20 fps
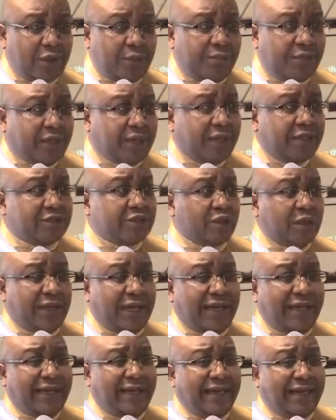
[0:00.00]
Because
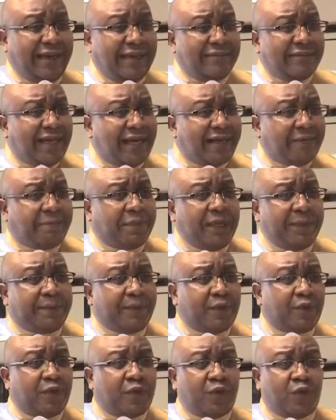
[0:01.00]
a lot of
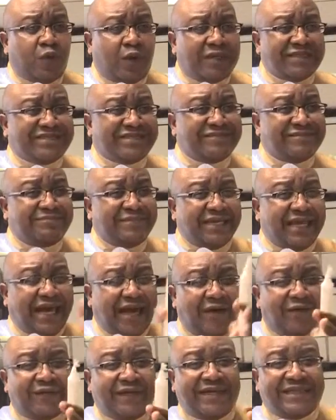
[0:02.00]
people would want to be
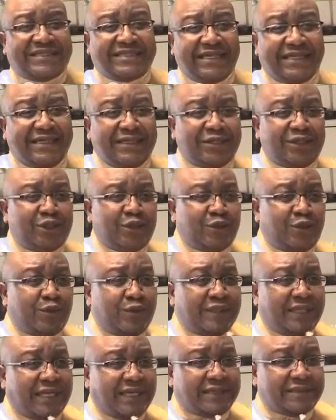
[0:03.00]
out there telling
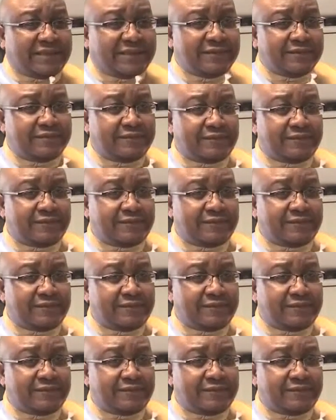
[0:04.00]
you that